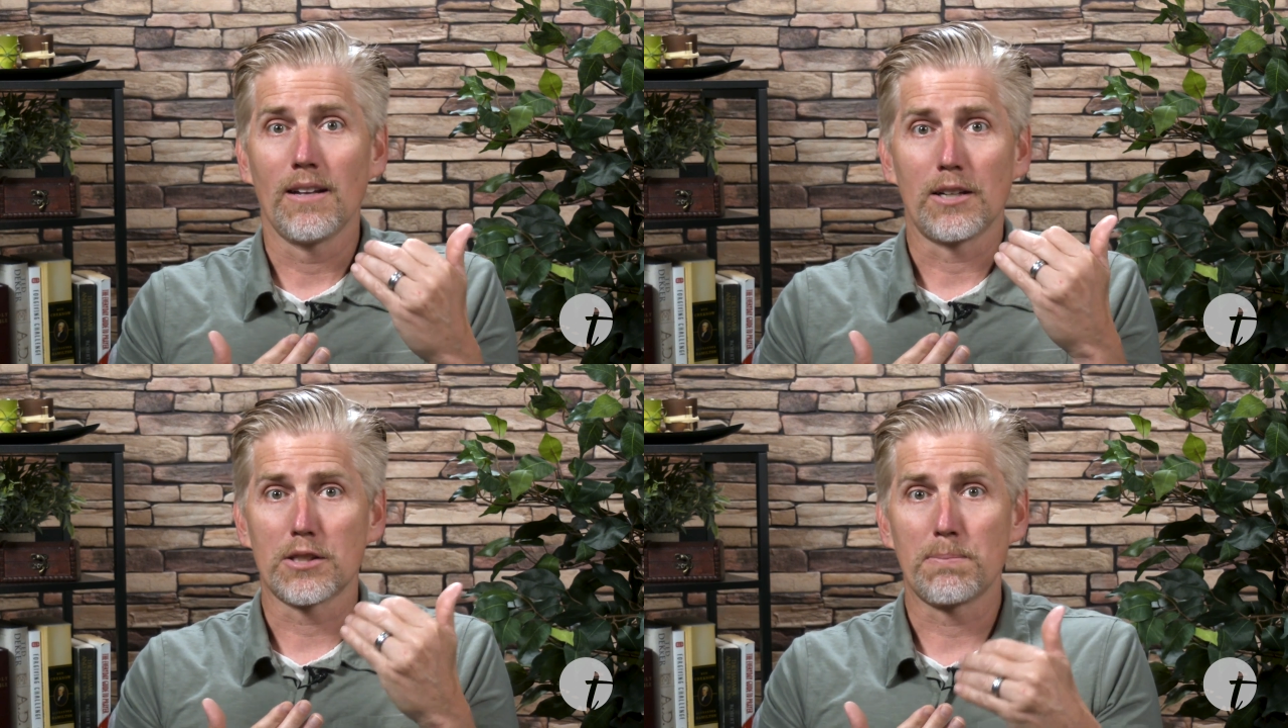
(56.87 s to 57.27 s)

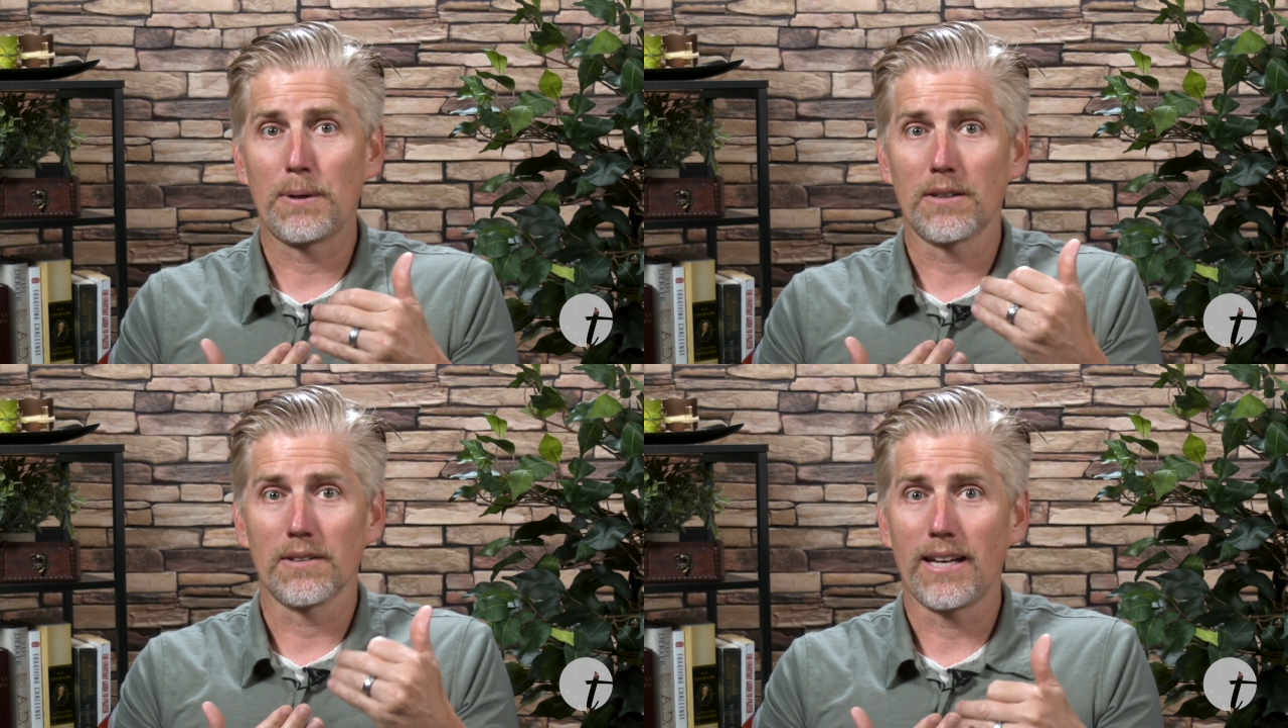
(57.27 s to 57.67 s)
a
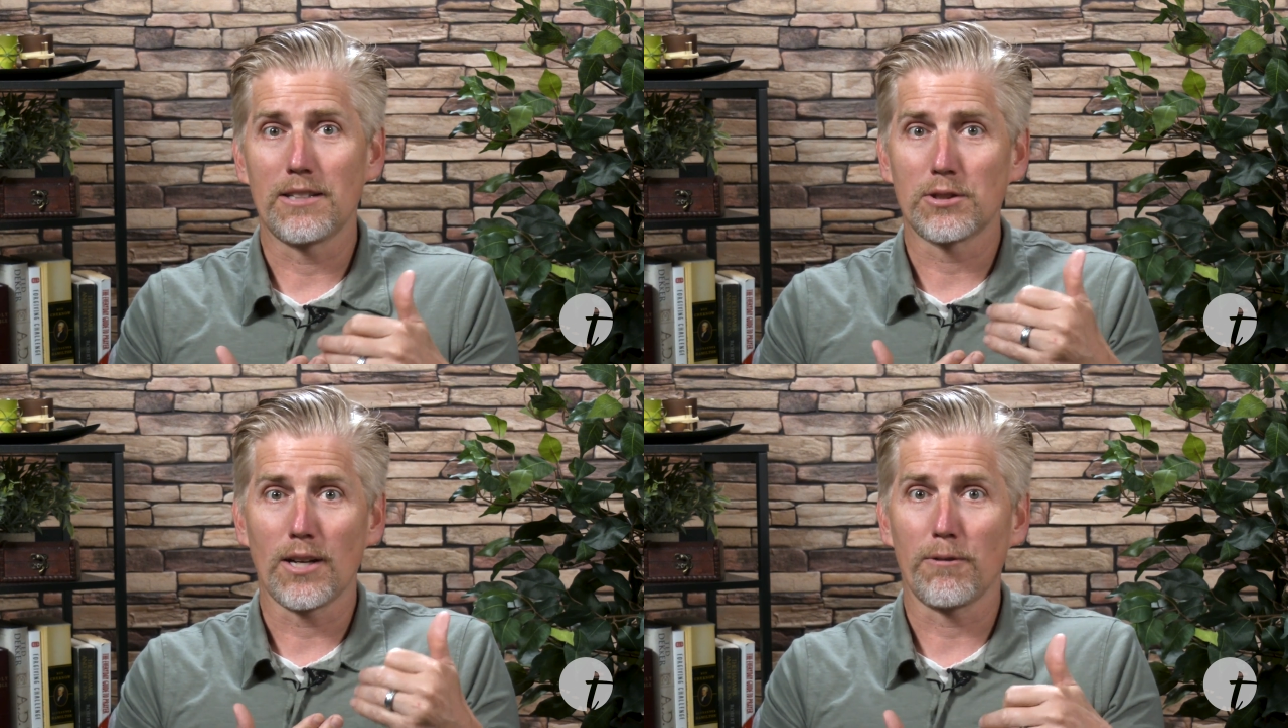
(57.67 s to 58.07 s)

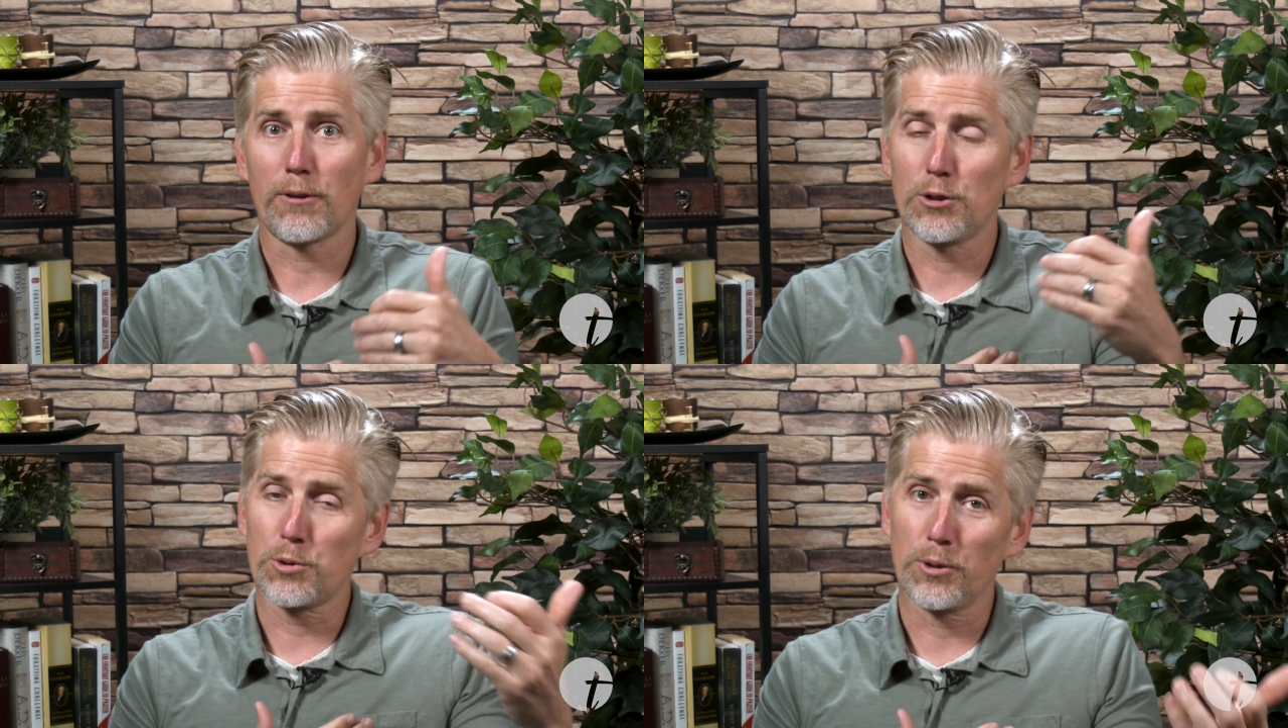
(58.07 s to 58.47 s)
spirit-led
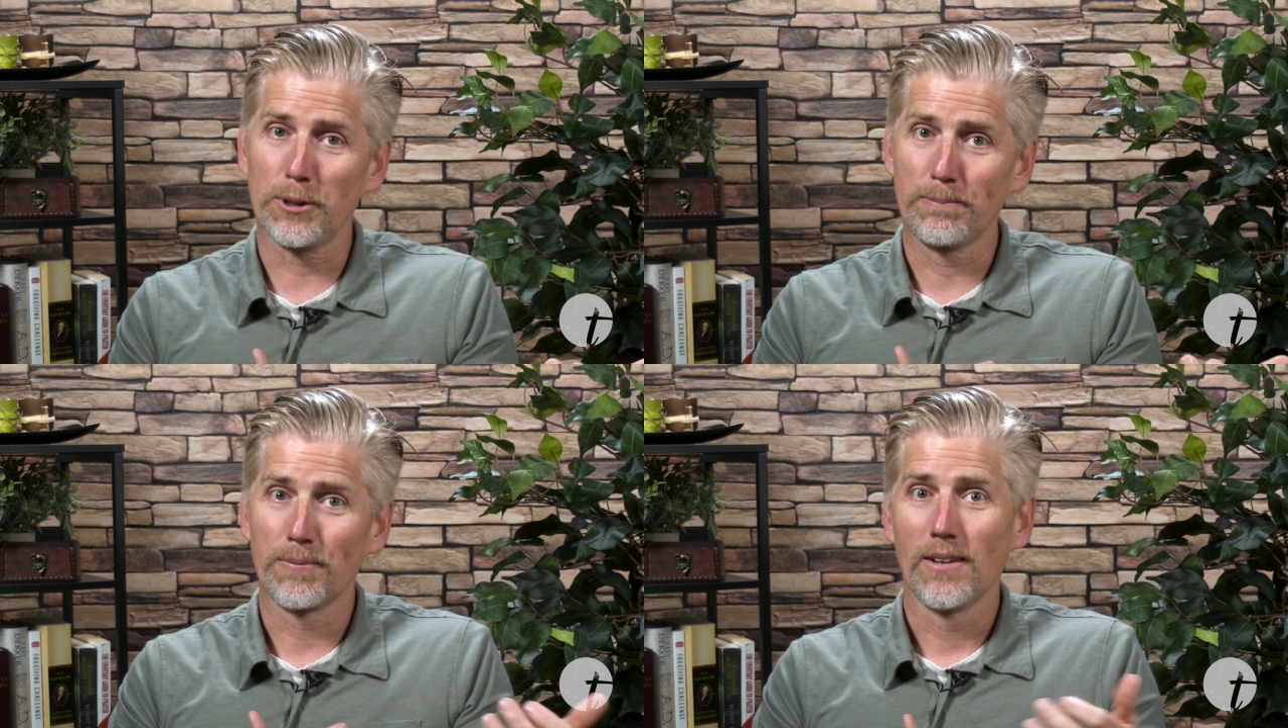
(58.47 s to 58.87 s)

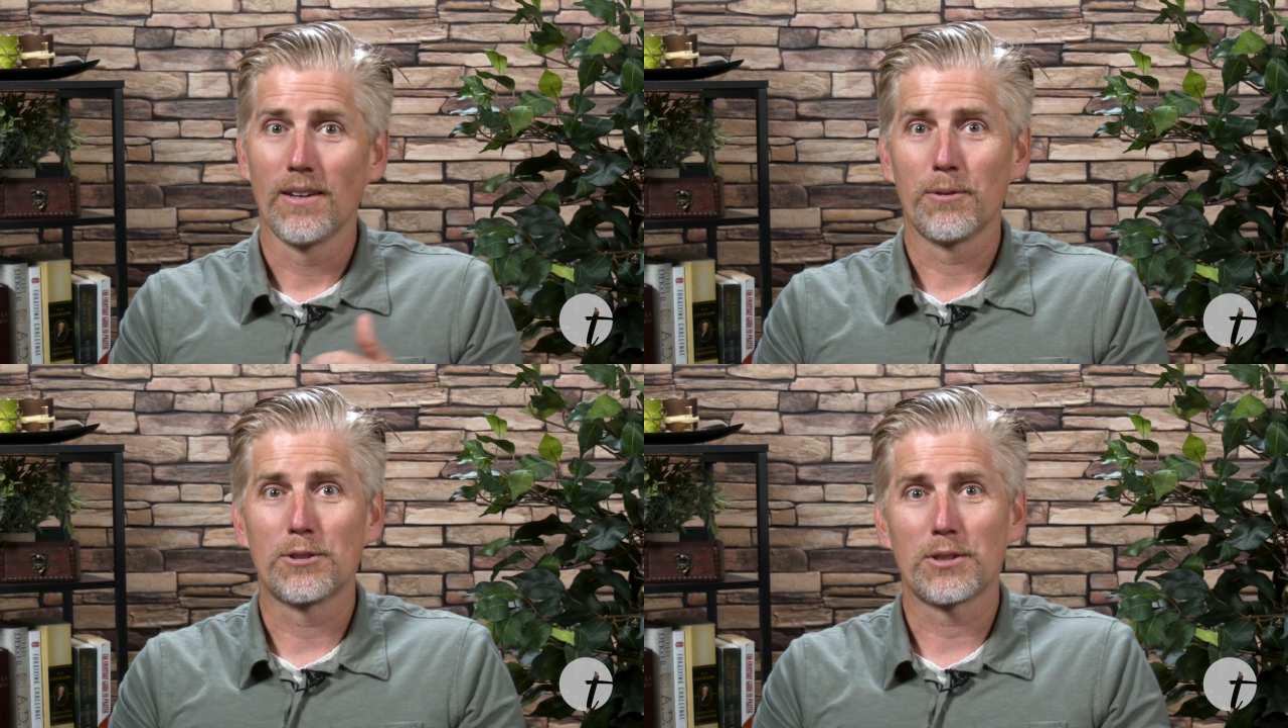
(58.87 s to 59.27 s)
self-control
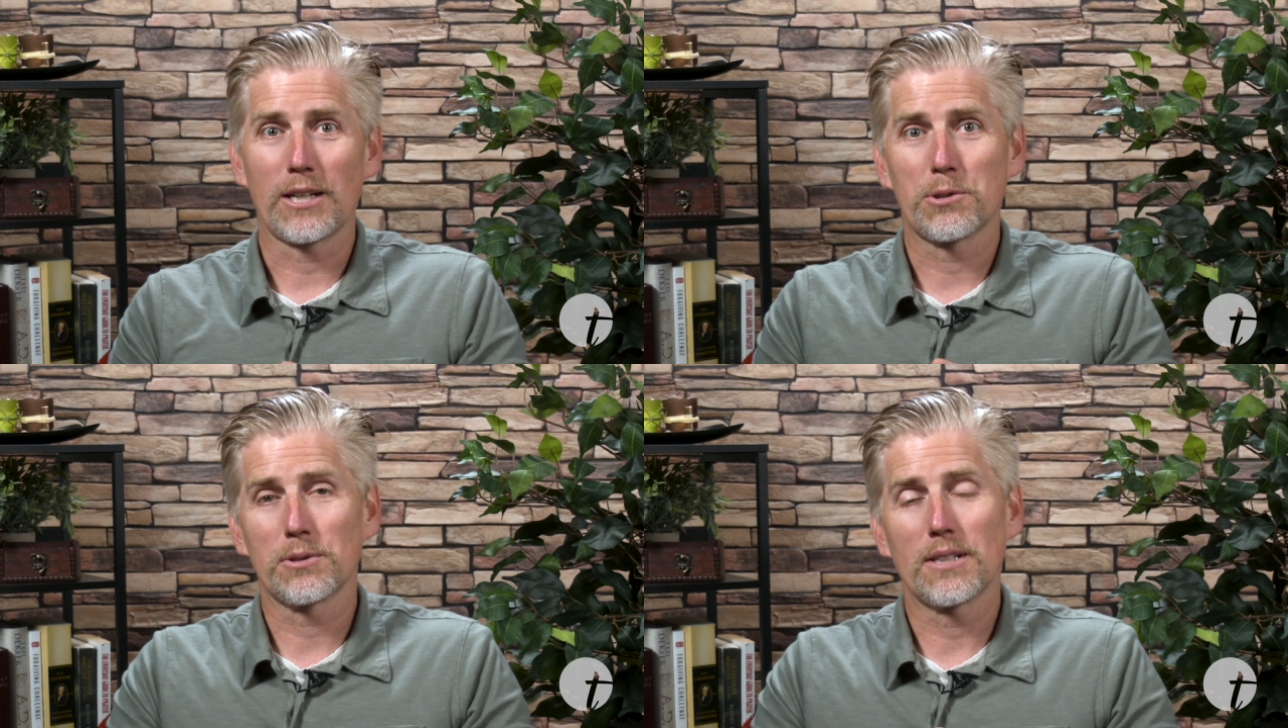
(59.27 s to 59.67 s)
with
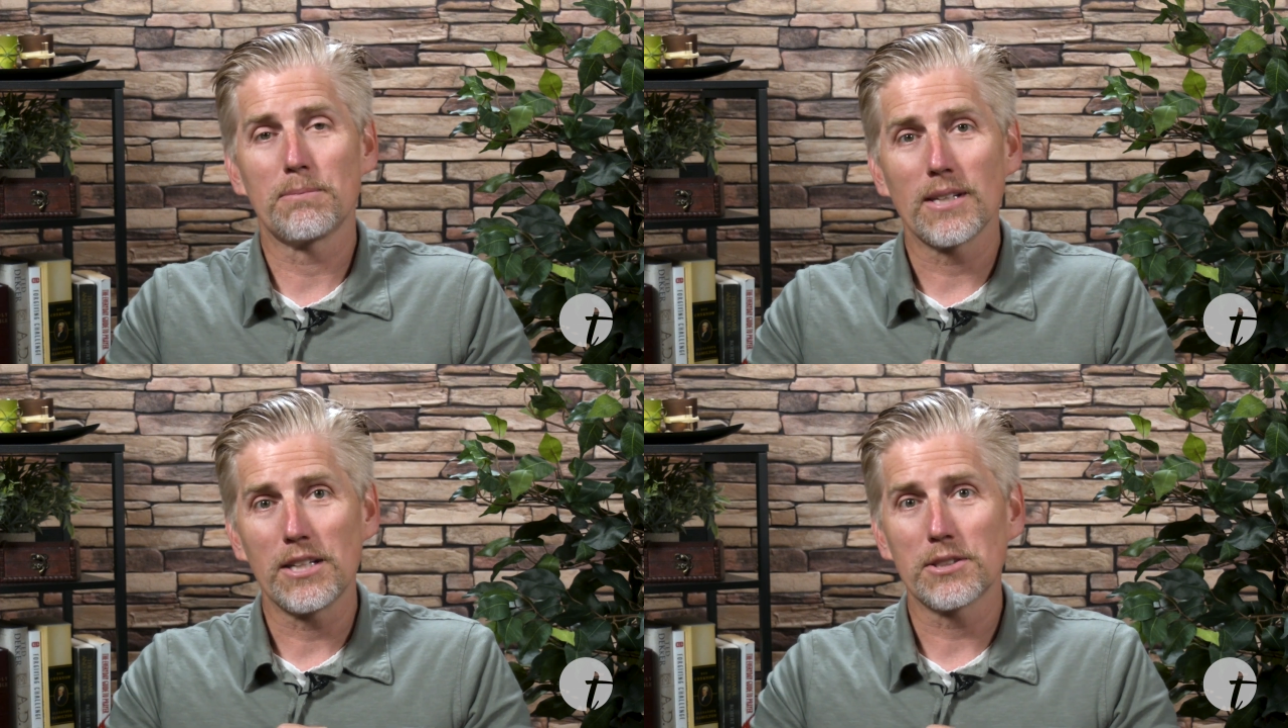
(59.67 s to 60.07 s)
sexual
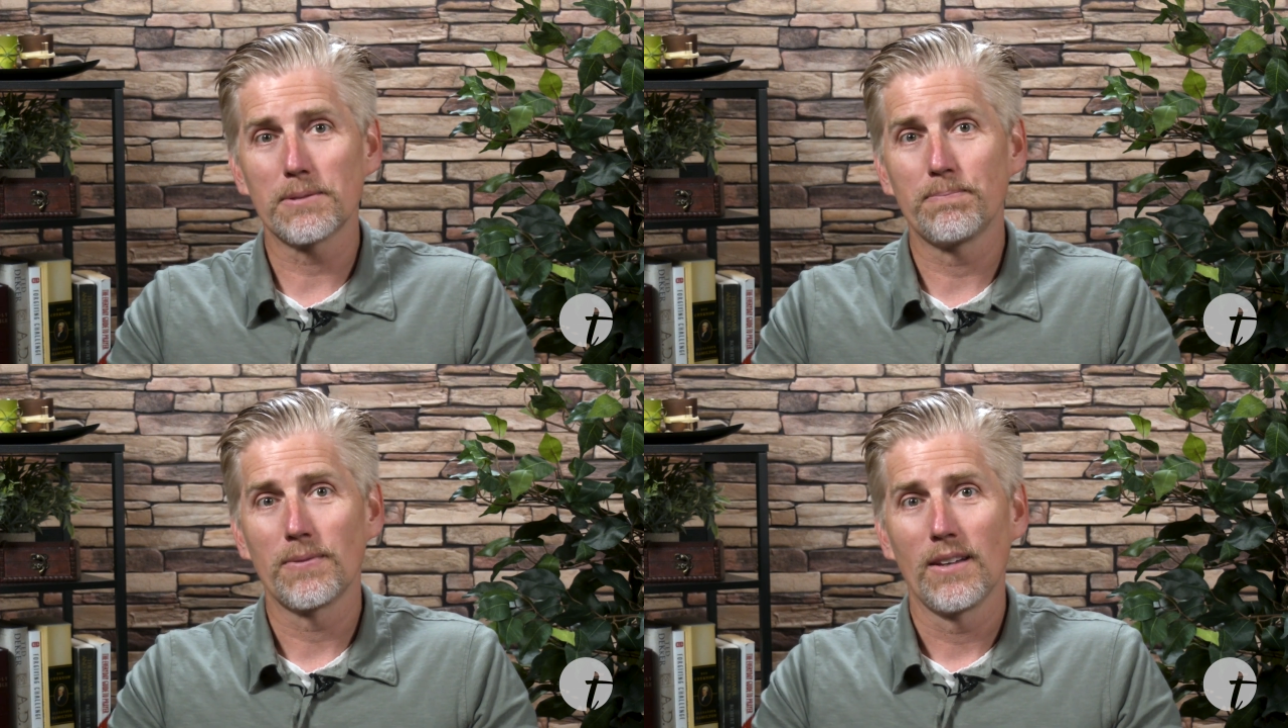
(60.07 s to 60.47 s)
temptation.